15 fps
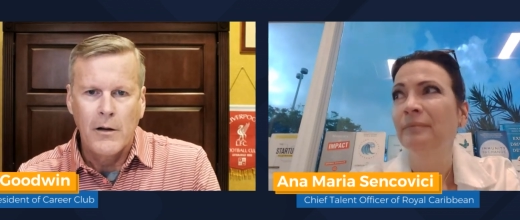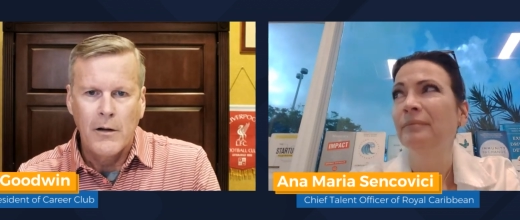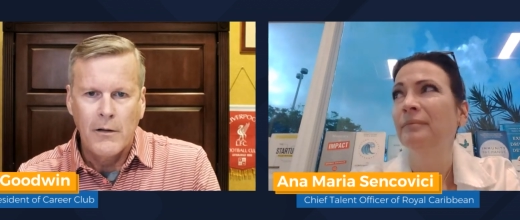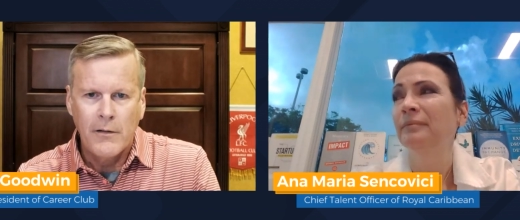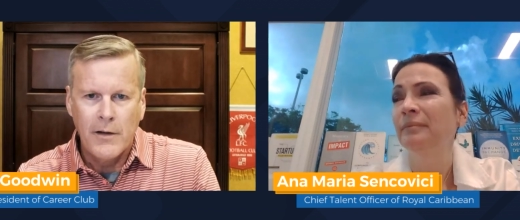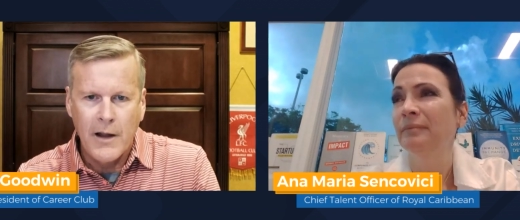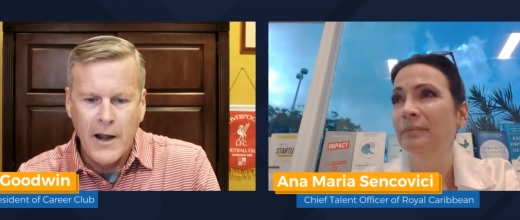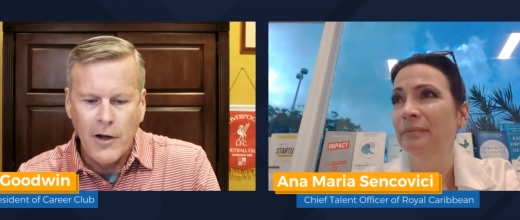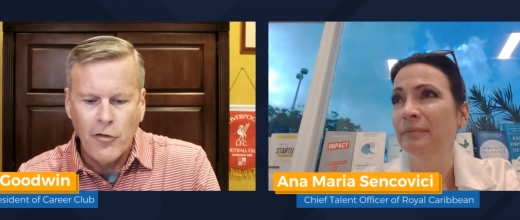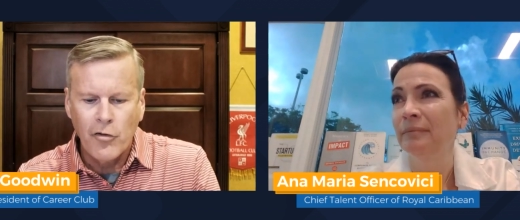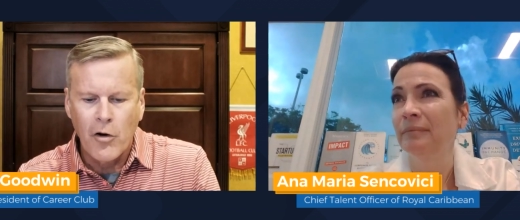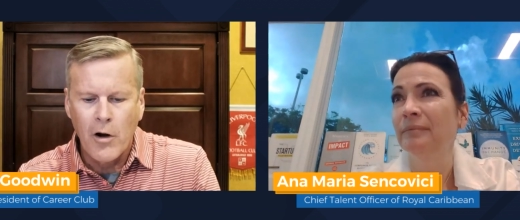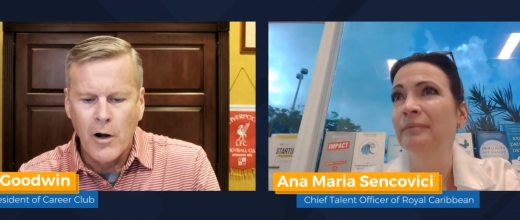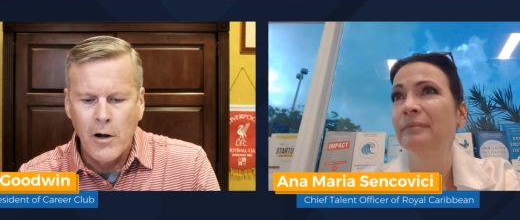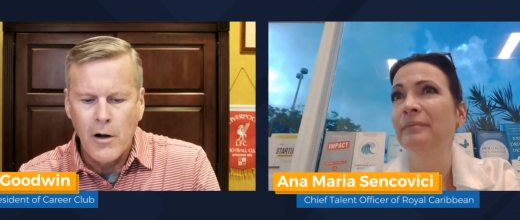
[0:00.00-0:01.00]
Speaker 1: to
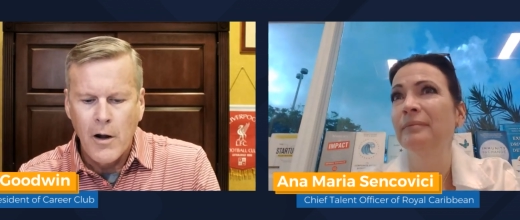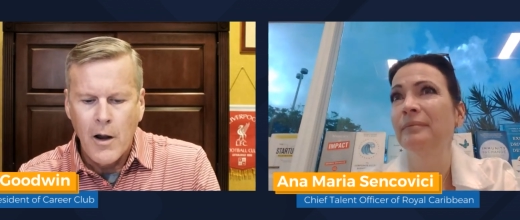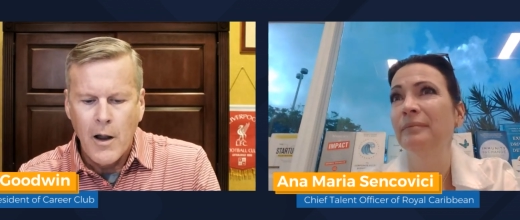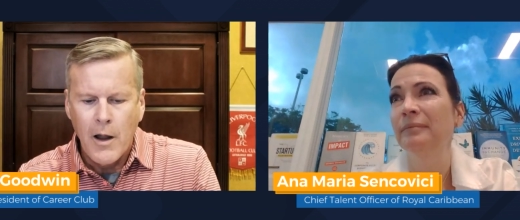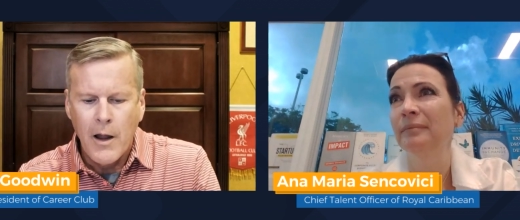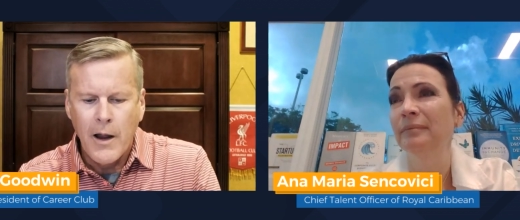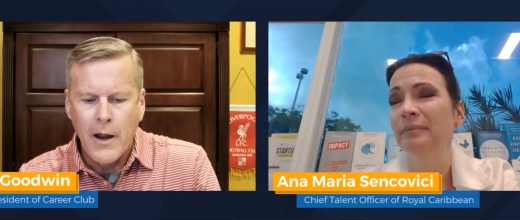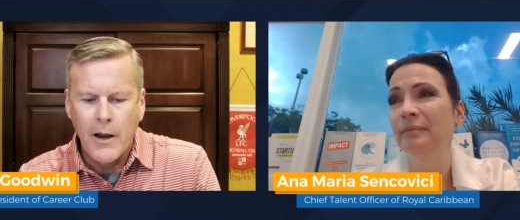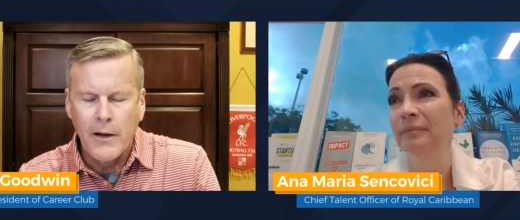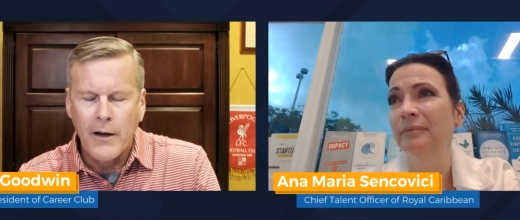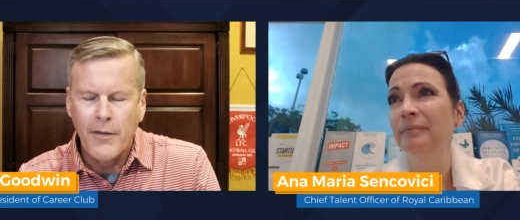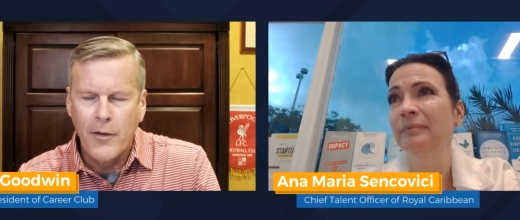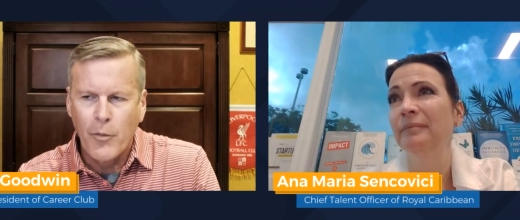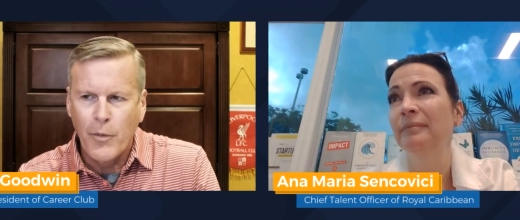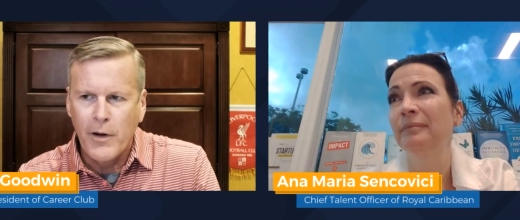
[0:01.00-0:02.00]
HR, and
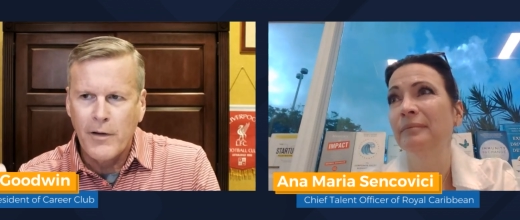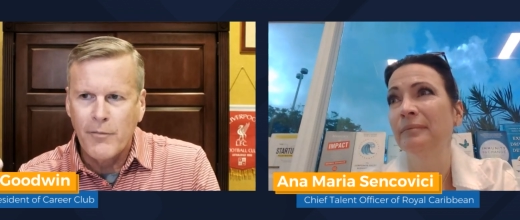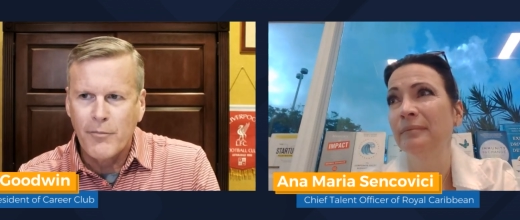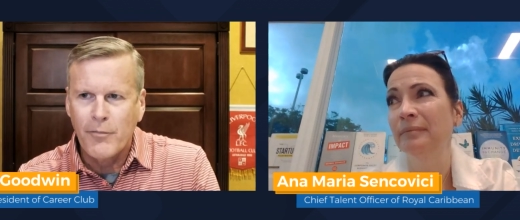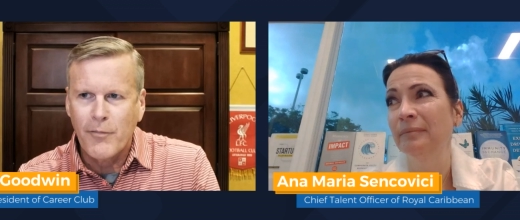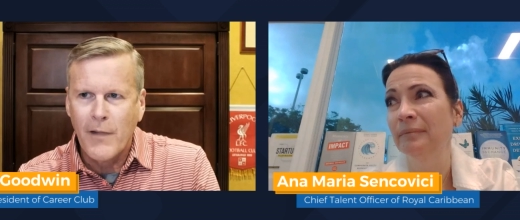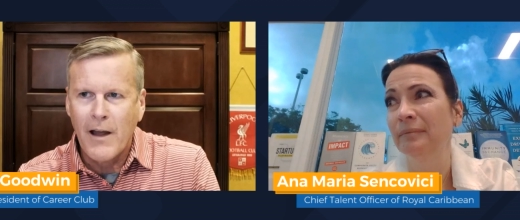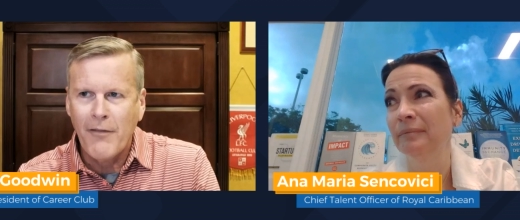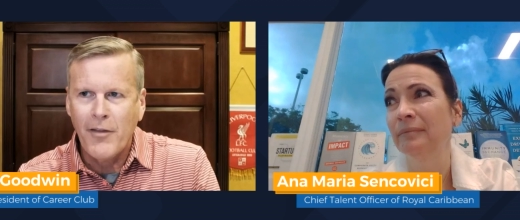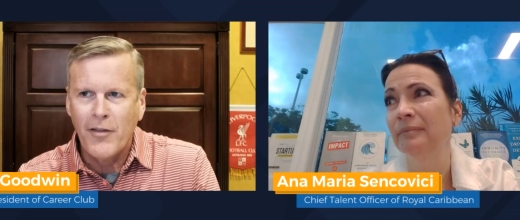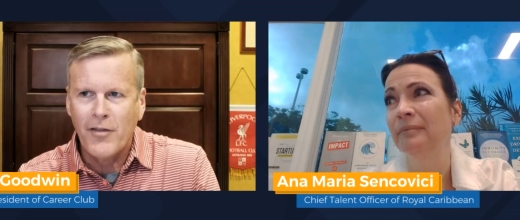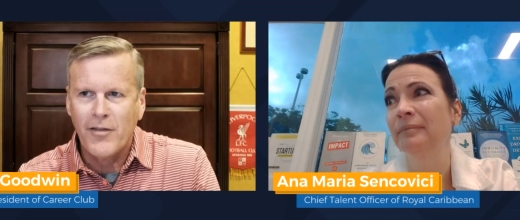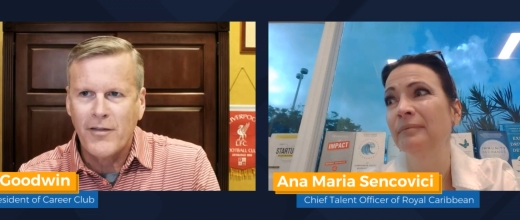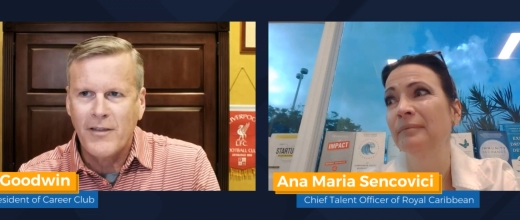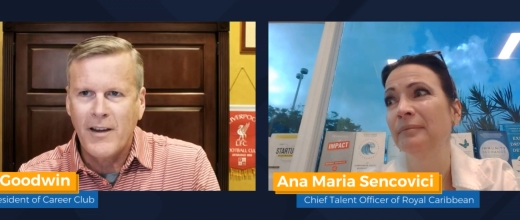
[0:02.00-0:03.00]
and that we have
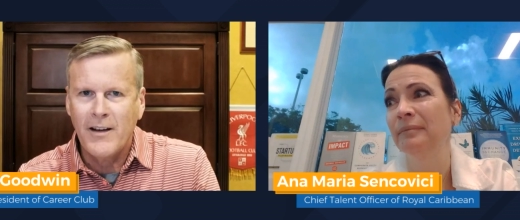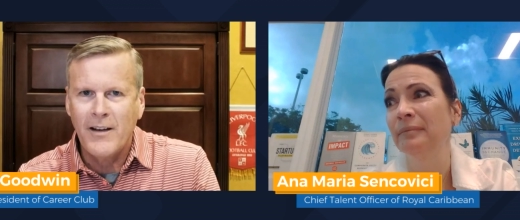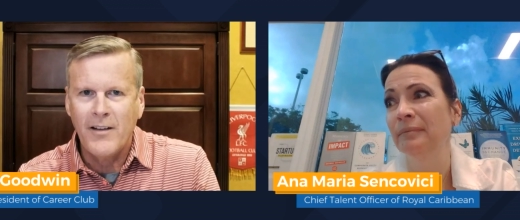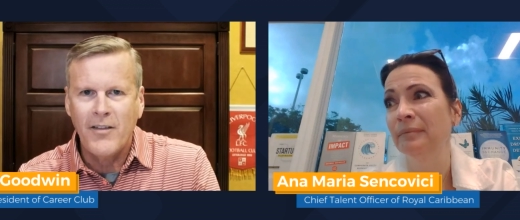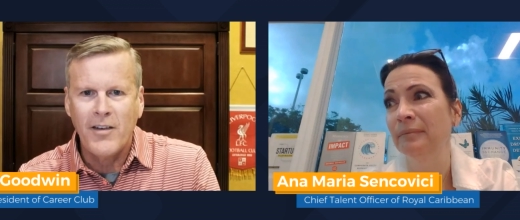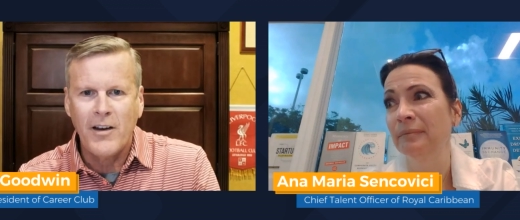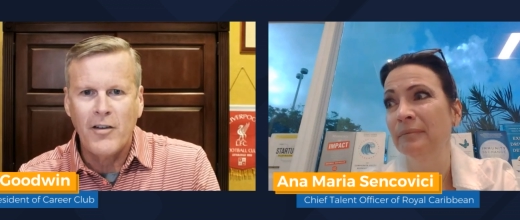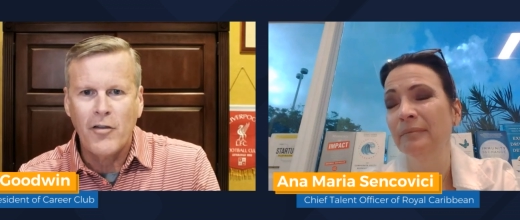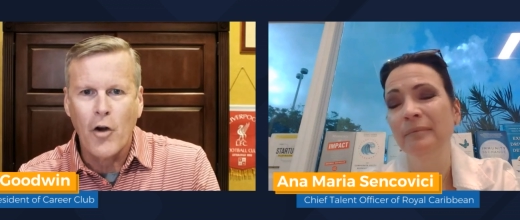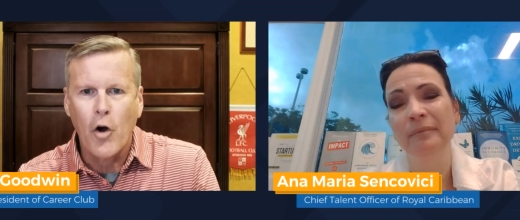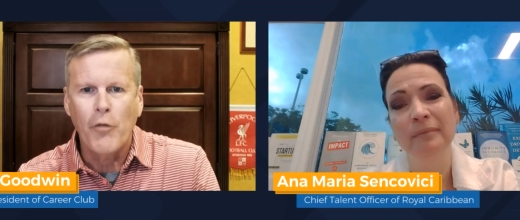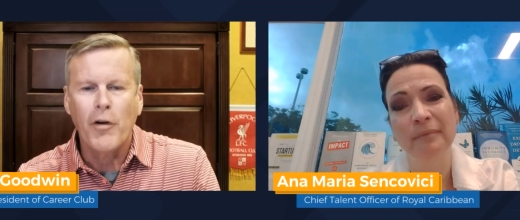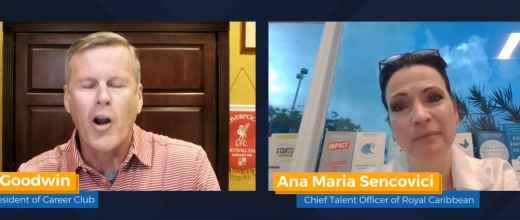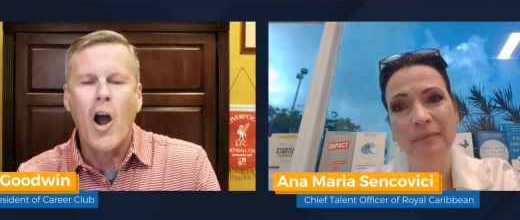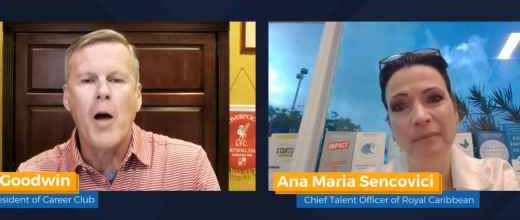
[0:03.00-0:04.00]
this tendency to
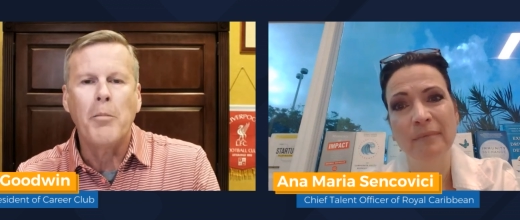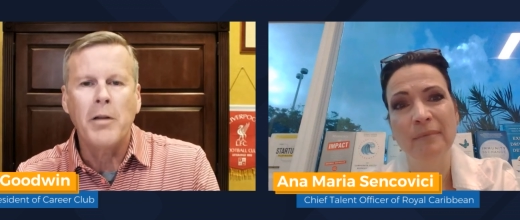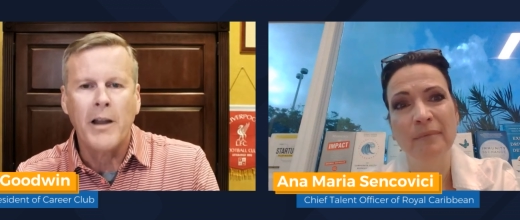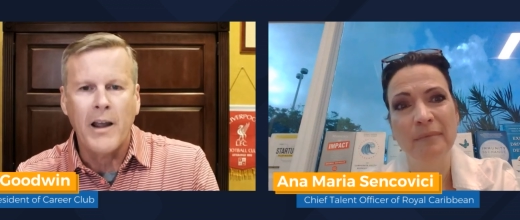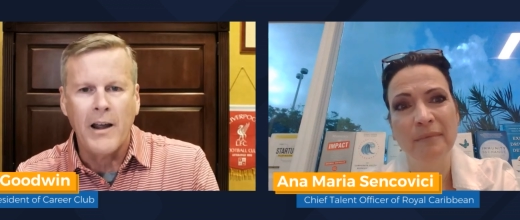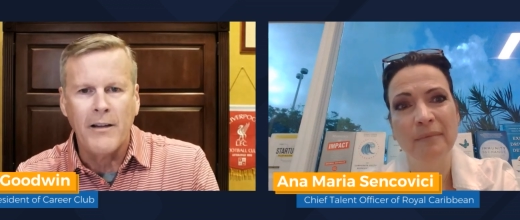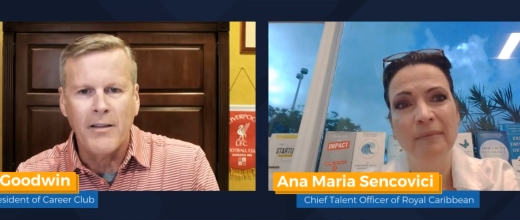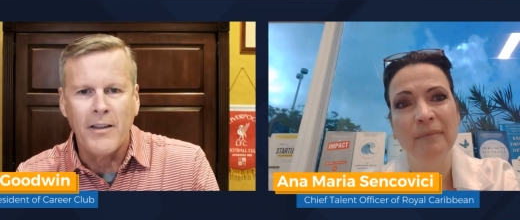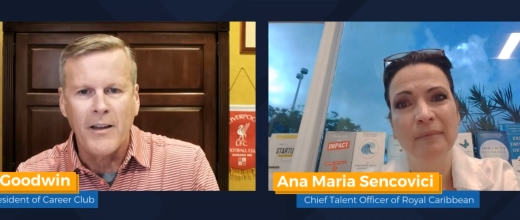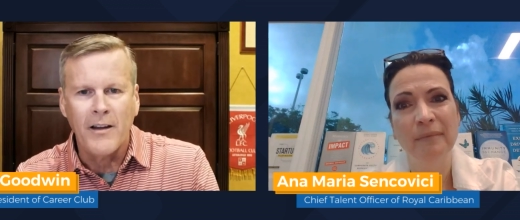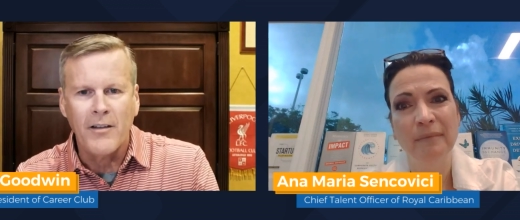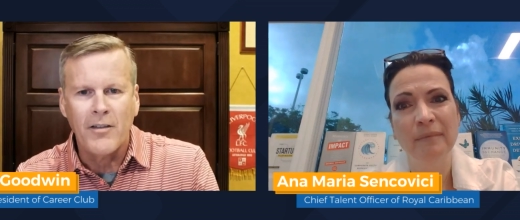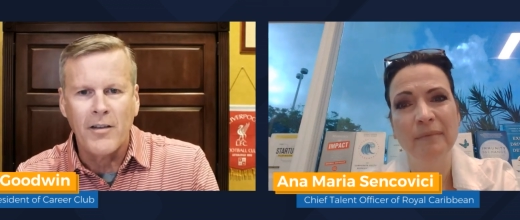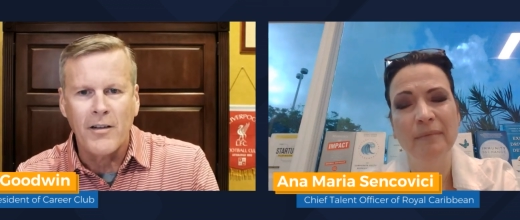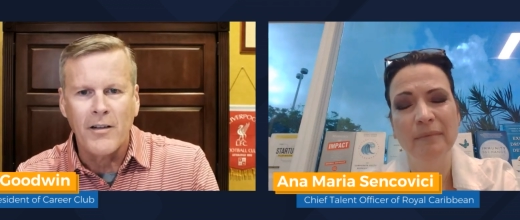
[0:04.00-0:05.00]
overcomplicate
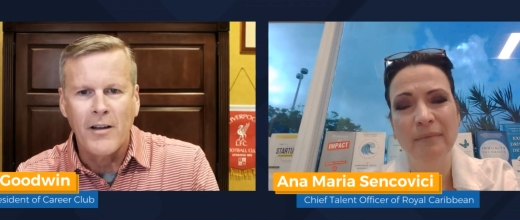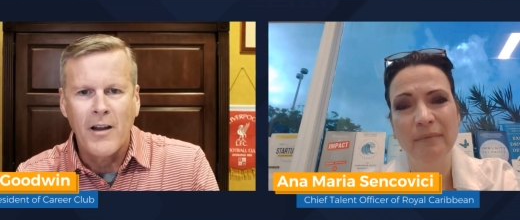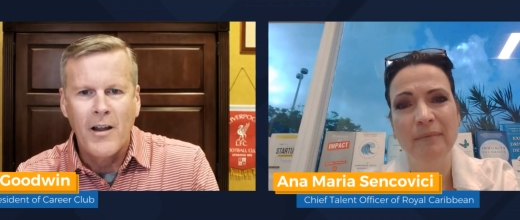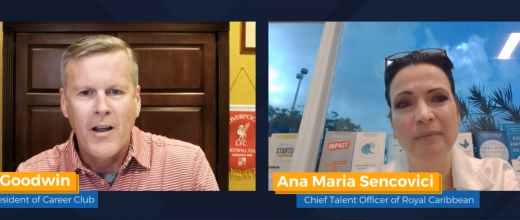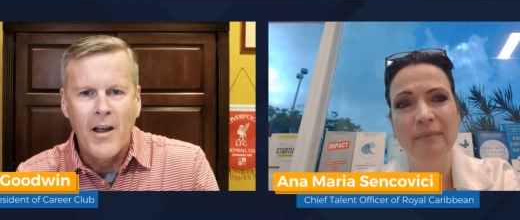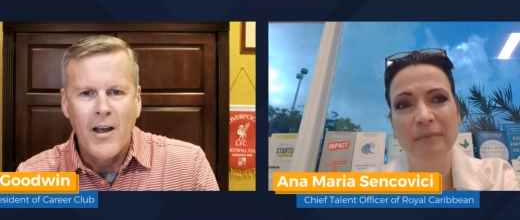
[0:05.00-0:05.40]
things. And, mm. Mm-hmm.